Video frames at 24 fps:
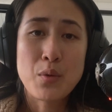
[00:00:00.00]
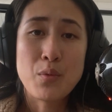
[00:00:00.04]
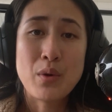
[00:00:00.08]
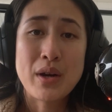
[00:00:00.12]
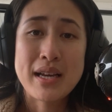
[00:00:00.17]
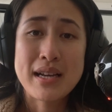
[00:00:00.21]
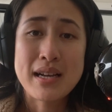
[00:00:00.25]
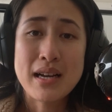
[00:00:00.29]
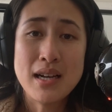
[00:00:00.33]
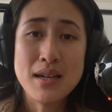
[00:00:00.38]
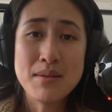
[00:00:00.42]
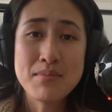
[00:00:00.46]
When
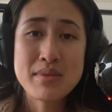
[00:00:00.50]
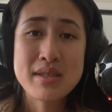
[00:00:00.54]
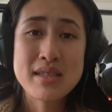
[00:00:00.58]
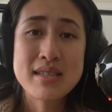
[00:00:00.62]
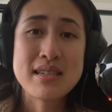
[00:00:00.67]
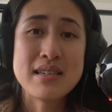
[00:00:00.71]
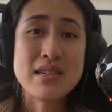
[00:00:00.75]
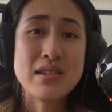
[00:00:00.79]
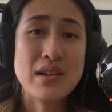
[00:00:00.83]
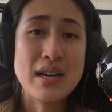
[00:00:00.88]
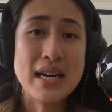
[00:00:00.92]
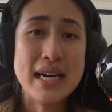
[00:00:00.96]
it comes
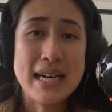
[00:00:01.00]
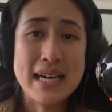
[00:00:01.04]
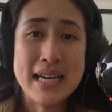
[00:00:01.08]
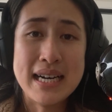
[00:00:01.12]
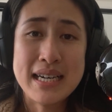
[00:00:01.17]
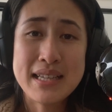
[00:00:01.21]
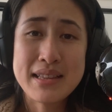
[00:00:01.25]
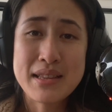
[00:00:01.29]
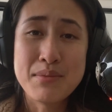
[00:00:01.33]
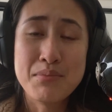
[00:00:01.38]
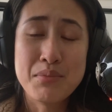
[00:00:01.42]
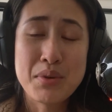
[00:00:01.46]
to your
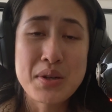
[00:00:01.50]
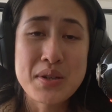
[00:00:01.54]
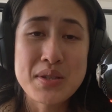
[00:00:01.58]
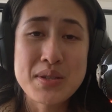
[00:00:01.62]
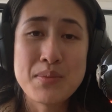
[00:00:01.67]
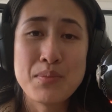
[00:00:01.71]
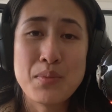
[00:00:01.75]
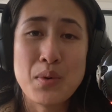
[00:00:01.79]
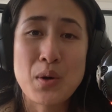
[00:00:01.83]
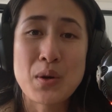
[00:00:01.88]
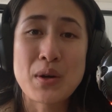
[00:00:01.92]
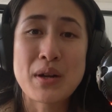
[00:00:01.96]
art, the most
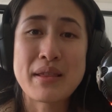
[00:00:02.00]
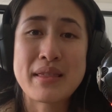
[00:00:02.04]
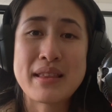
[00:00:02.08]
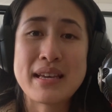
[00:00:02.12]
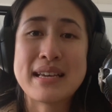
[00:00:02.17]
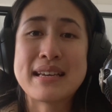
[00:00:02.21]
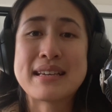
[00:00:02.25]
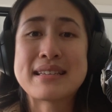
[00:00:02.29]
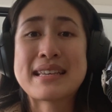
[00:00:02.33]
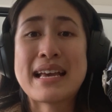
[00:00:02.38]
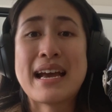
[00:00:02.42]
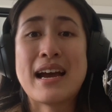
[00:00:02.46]
important
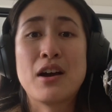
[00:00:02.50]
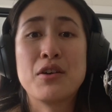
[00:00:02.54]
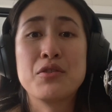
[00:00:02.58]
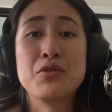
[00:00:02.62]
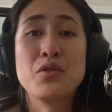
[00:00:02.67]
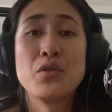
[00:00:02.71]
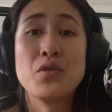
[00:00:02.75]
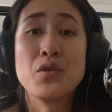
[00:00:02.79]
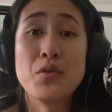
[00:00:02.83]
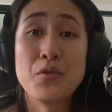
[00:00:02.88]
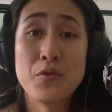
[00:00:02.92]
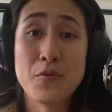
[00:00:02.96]
thing is how
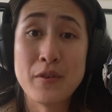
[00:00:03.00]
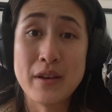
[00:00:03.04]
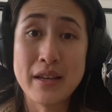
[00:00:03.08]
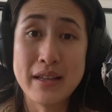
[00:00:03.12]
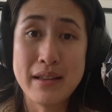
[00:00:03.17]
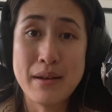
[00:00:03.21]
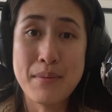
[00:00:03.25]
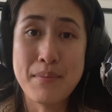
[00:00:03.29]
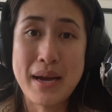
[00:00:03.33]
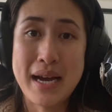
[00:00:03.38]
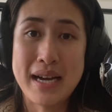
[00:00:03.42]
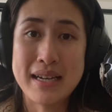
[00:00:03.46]
you
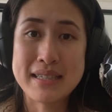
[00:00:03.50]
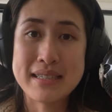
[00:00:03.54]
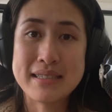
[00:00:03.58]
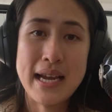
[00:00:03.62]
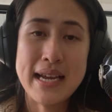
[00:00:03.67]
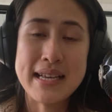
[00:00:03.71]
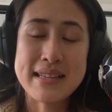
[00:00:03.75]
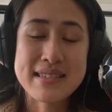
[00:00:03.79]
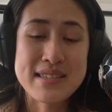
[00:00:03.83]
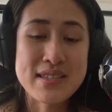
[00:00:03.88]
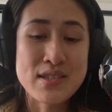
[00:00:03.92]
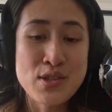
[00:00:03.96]
feel about it.
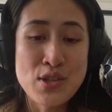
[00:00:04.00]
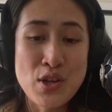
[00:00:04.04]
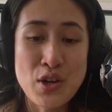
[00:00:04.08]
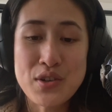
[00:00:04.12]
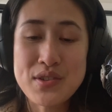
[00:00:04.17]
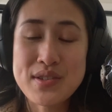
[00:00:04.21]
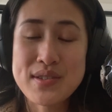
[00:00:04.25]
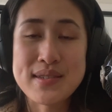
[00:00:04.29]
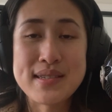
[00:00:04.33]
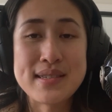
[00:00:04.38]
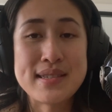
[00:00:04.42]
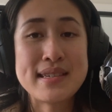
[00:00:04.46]
It's
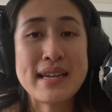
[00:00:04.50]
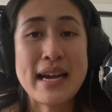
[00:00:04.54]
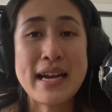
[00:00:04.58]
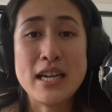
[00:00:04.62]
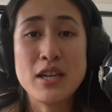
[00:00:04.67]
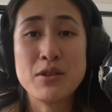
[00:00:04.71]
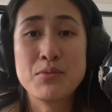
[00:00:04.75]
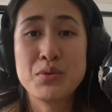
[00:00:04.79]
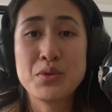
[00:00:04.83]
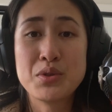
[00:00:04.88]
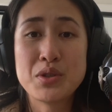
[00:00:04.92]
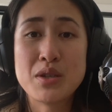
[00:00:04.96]
not
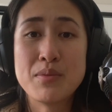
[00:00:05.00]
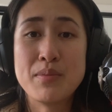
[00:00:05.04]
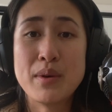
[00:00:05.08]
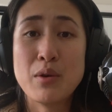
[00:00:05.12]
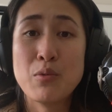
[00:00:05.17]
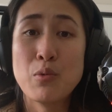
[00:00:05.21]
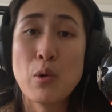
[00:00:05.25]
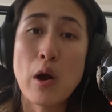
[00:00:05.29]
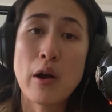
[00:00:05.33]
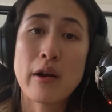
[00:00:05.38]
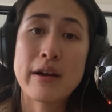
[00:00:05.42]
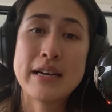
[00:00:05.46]
sustainable to be
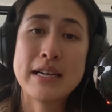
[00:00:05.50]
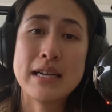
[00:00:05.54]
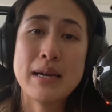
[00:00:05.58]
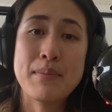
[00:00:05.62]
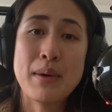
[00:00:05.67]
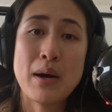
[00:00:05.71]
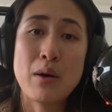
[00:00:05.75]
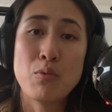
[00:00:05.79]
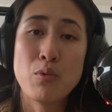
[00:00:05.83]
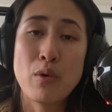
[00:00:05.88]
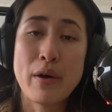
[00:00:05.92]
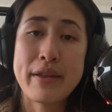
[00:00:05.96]
worrying
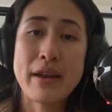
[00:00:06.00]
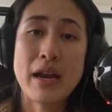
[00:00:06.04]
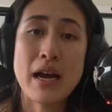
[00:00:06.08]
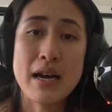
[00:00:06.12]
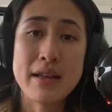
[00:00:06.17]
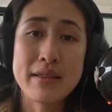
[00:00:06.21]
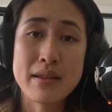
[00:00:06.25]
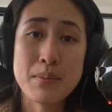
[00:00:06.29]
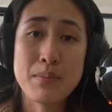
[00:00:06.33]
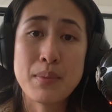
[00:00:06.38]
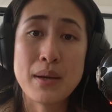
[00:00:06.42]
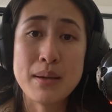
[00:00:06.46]
about what
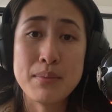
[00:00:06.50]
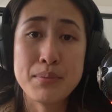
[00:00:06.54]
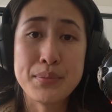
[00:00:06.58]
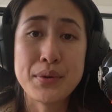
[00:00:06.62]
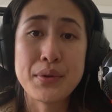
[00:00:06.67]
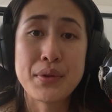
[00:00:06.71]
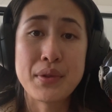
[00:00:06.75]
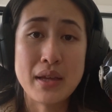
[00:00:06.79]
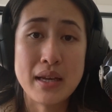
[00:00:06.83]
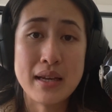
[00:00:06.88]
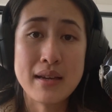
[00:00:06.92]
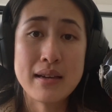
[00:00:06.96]
other people
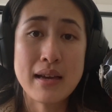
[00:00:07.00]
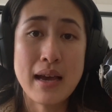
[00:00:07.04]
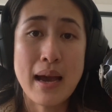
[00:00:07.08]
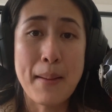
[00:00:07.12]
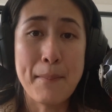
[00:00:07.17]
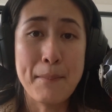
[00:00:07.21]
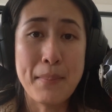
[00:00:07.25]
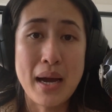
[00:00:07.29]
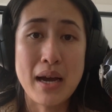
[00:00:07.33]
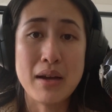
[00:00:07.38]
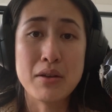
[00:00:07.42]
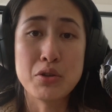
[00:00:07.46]
think
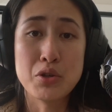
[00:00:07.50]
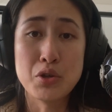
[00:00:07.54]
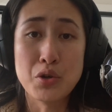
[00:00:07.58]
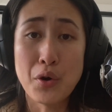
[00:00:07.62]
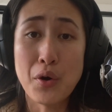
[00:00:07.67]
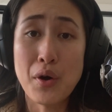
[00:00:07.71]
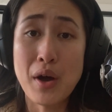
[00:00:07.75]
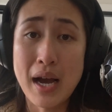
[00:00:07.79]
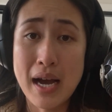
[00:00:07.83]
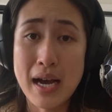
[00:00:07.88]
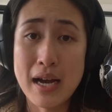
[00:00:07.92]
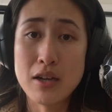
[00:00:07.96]
about
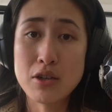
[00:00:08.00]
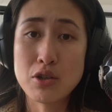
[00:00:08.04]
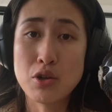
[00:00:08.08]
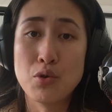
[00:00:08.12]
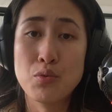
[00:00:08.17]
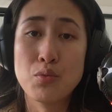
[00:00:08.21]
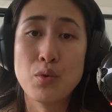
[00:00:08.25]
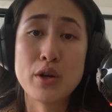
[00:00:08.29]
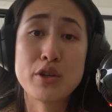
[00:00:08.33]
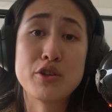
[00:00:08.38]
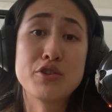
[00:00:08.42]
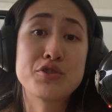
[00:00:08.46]
your art or
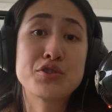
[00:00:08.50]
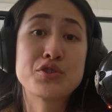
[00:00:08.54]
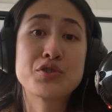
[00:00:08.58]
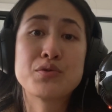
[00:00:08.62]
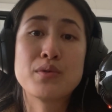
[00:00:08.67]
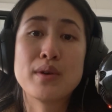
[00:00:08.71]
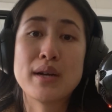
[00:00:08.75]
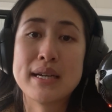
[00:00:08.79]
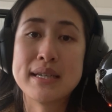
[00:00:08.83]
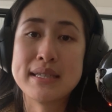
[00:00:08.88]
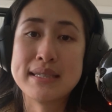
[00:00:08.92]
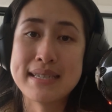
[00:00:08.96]
what you're
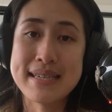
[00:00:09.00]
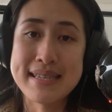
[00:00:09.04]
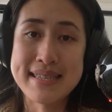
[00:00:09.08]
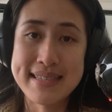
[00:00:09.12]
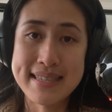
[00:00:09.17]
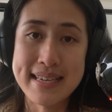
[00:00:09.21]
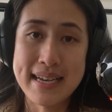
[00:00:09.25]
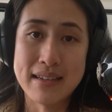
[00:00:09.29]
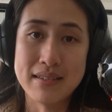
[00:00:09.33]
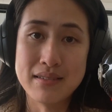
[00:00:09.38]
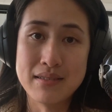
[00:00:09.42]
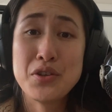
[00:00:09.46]
trying to
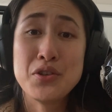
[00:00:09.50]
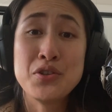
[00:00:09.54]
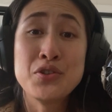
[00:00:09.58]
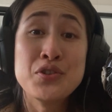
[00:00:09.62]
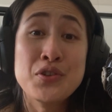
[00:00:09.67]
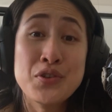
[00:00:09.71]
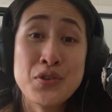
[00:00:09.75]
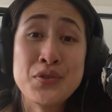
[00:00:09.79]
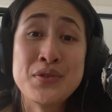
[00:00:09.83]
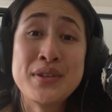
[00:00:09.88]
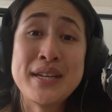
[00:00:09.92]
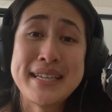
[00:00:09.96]
sell.
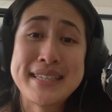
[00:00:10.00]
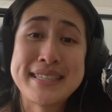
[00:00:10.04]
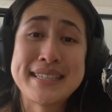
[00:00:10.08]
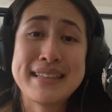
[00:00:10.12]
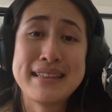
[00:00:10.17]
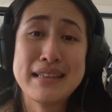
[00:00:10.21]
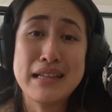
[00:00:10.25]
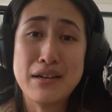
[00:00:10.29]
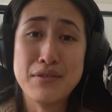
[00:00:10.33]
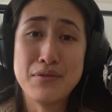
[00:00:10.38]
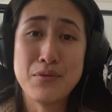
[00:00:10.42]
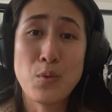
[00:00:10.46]
You need to
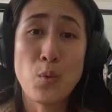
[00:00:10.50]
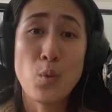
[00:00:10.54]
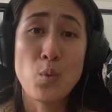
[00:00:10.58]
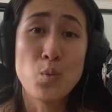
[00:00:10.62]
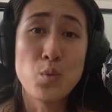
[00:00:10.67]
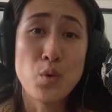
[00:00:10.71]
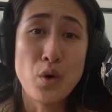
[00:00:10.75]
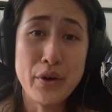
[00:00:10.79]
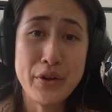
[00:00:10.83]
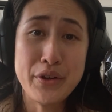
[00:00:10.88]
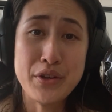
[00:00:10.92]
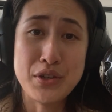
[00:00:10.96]
love
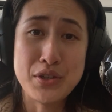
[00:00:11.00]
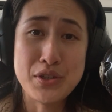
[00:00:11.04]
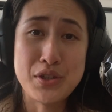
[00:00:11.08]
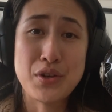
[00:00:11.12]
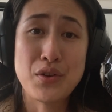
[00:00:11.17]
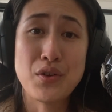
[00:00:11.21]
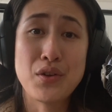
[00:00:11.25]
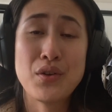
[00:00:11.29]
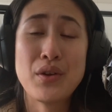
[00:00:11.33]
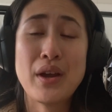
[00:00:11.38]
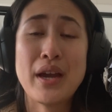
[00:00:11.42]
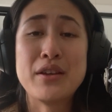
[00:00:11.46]
what you
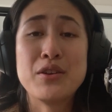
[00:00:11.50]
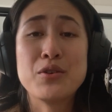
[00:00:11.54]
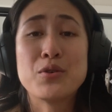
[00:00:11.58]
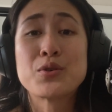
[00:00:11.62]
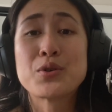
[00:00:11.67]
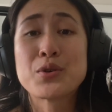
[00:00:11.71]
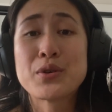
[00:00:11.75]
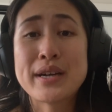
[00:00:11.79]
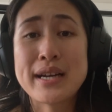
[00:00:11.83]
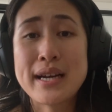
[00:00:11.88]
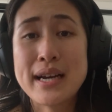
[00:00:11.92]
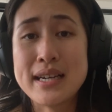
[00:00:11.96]
do, and your
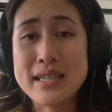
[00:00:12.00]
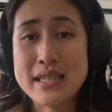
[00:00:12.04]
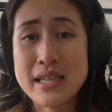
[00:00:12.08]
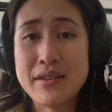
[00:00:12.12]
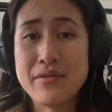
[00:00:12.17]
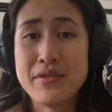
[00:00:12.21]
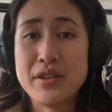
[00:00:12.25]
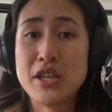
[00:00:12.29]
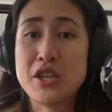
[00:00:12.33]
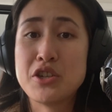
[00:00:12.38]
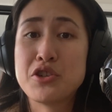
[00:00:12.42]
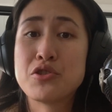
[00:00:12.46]

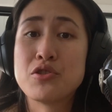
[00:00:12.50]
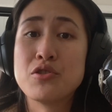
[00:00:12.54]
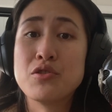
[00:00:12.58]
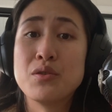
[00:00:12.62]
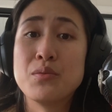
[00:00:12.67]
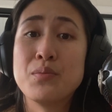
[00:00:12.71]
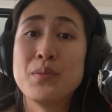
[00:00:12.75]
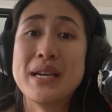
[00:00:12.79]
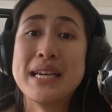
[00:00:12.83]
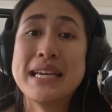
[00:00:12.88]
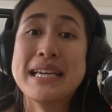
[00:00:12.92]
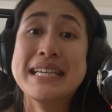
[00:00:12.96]
creativity
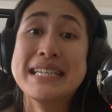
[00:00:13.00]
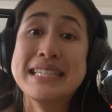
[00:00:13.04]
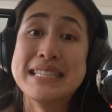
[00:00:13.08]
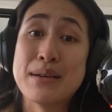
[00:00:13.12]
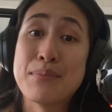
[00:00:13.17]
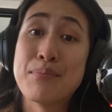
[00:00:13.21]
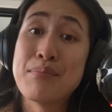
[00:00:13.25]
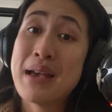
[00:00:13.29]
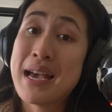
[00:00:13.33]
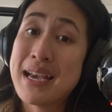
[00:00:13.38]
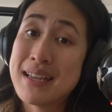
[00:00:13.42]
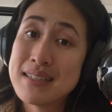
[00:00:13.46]
should be
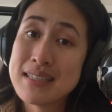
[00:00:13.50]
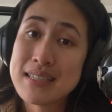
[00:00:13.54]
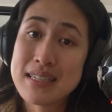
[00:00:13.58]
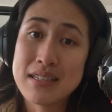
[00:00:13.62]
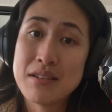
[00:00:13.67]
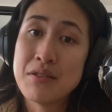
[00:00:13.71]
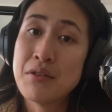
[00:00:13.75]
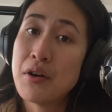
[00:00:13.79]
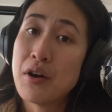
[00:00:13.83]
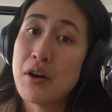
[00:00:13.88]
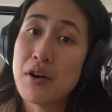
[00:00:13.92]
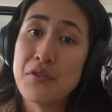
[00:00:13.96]

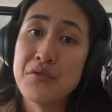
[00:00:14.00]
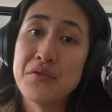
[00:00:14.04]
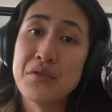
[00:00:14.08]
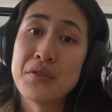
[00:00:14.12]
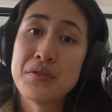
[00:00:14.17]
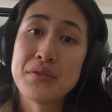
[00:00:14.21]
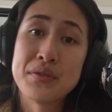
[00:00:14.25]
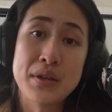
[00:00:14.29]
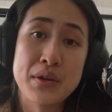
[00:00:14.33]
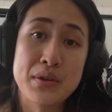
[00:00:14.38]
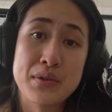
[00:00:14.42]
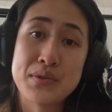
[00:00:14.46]
independent of
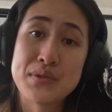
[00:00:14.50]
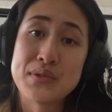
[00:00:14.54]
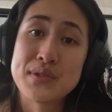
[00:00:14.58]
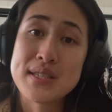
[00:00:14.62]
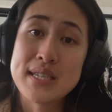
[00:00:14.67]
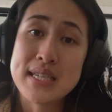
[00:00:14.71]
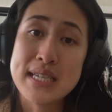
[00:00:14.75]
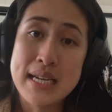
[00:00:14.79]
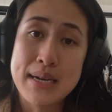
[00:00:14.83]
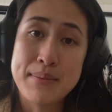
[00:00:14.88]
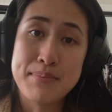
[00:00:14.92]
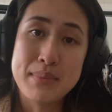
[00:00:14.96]

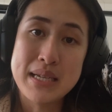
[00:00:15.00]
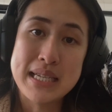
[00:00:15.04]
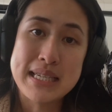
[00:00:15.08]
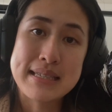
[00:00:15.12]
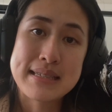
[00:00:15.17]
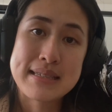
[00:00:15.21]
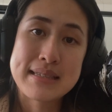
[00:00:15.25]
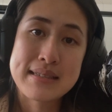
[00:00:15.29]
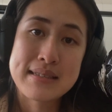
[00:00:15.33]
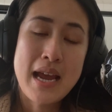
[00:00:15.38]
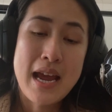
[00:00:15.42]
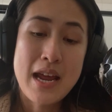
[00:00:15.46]
those numbers.